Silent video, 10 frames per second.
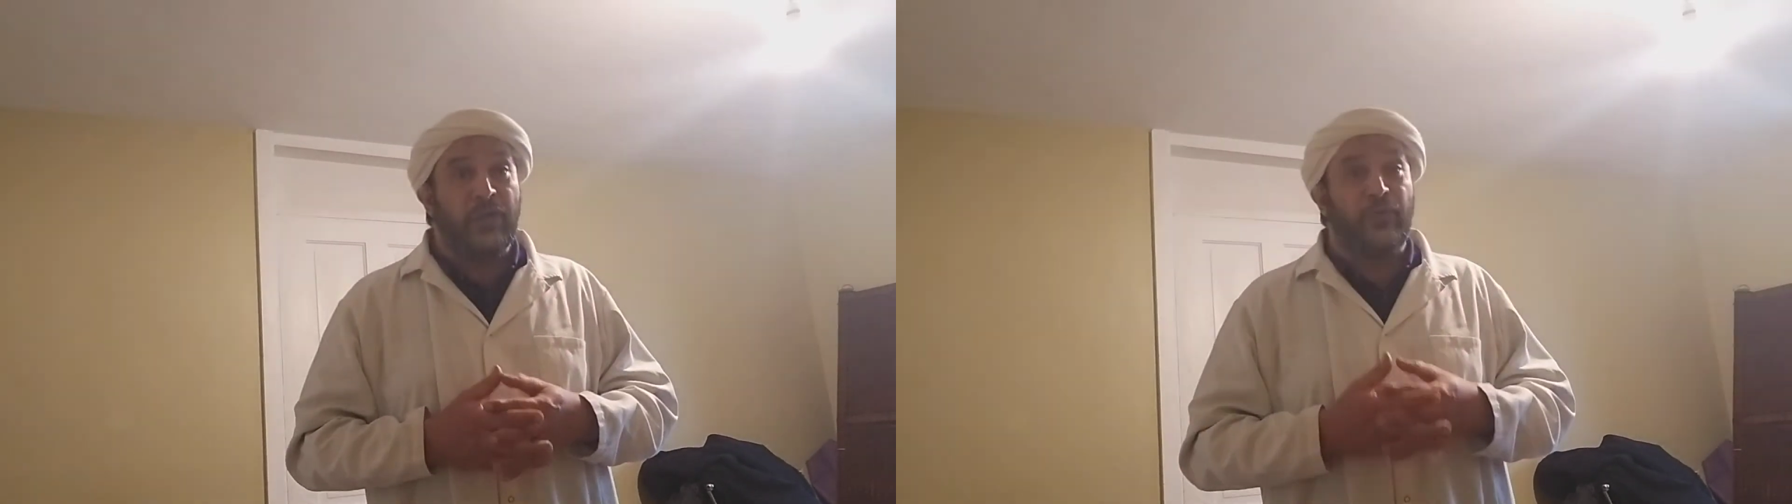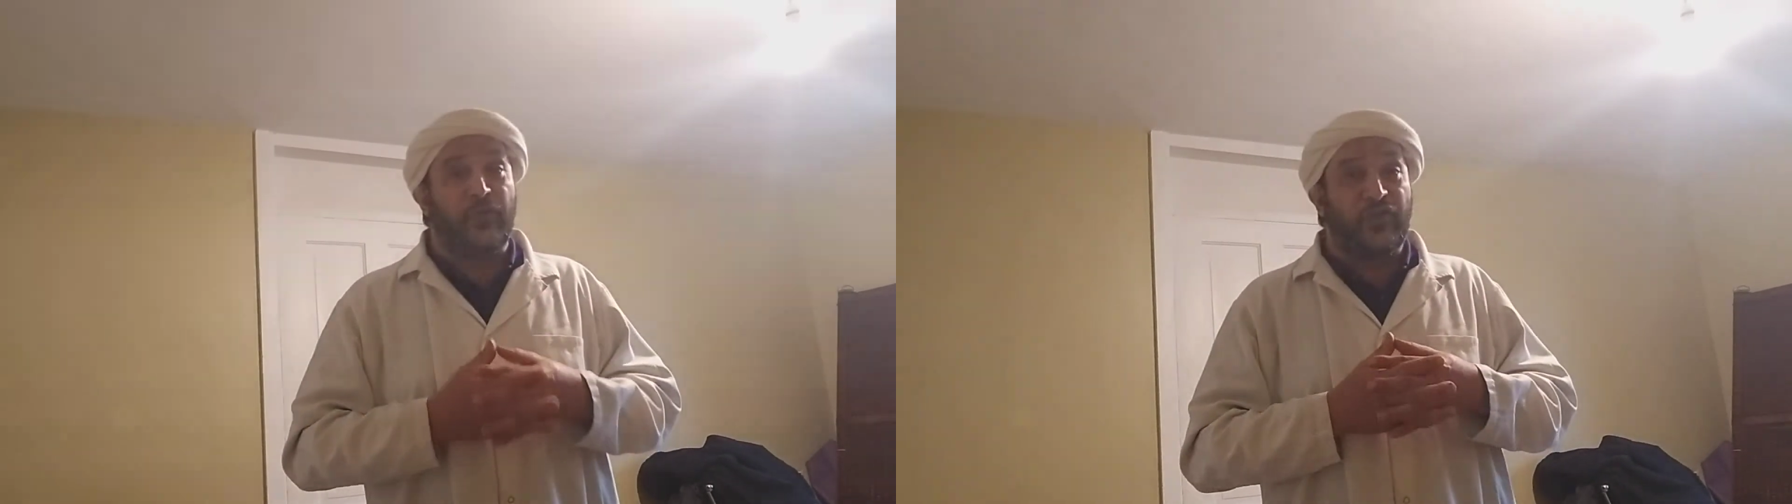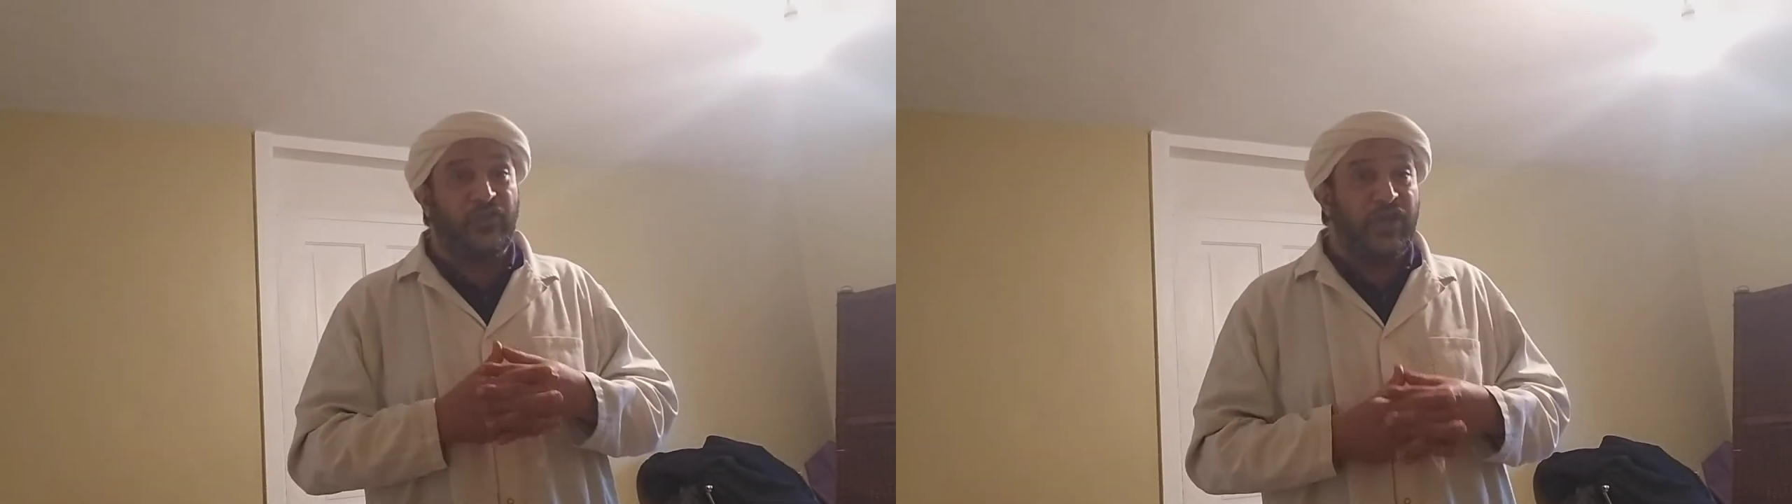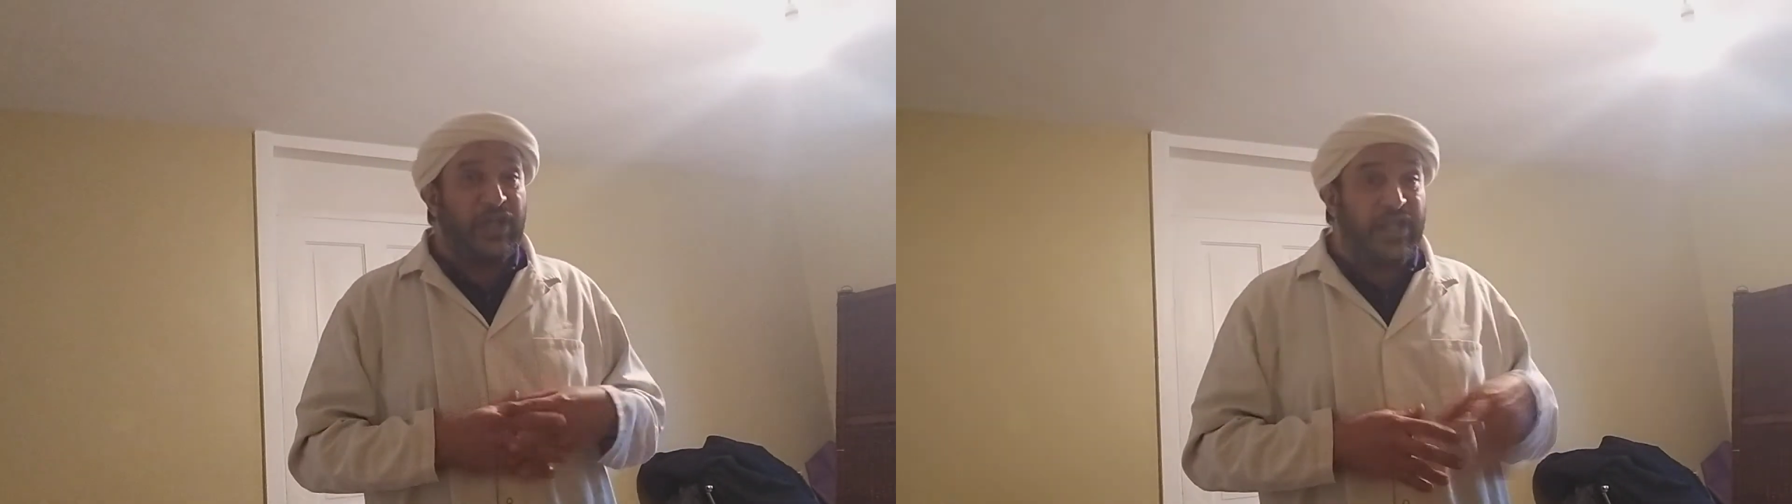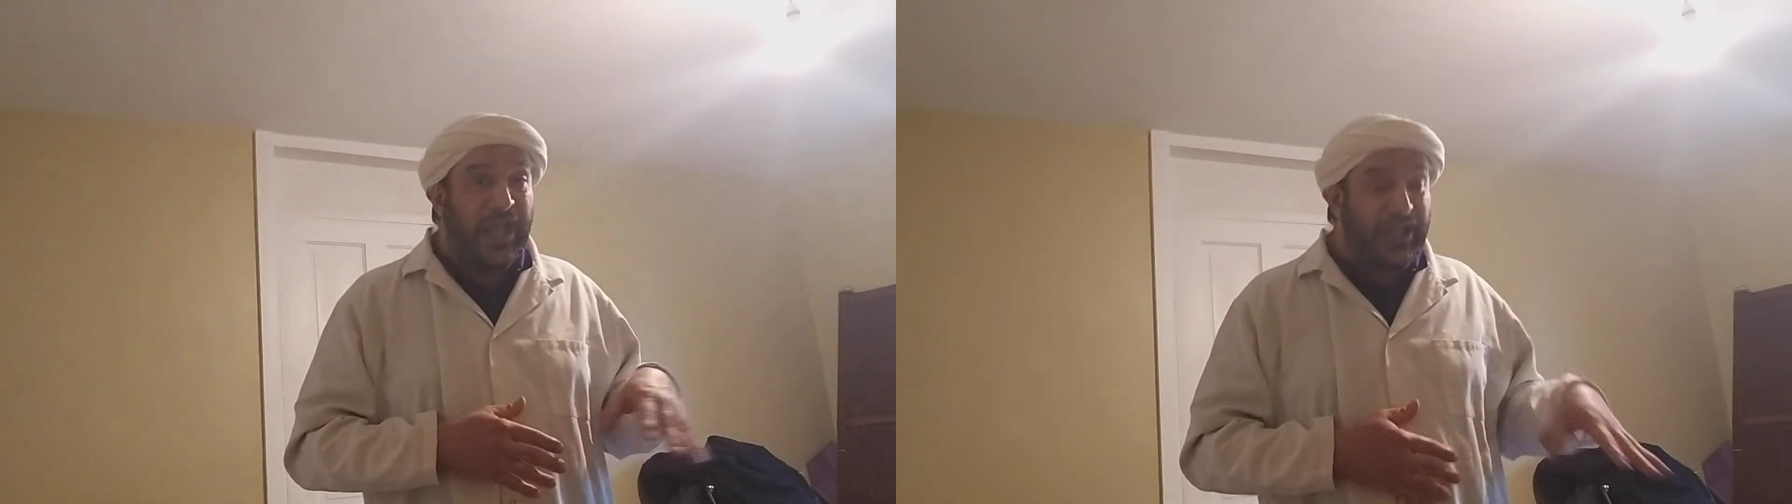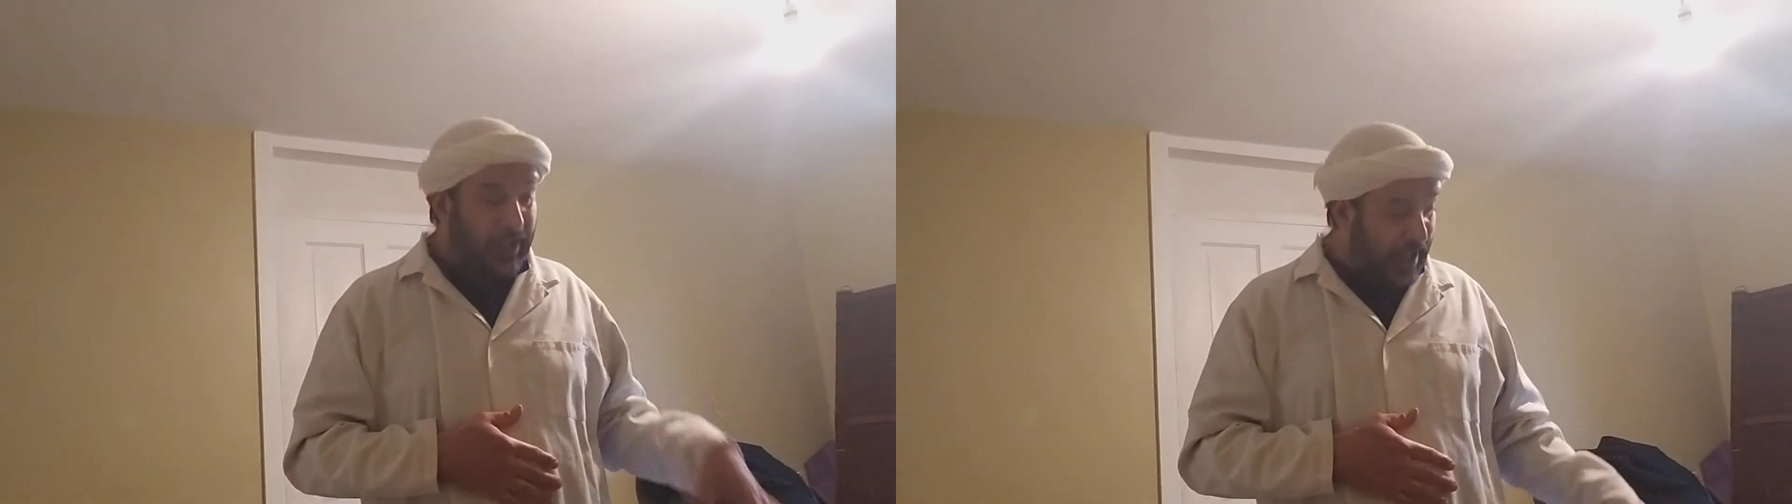This is like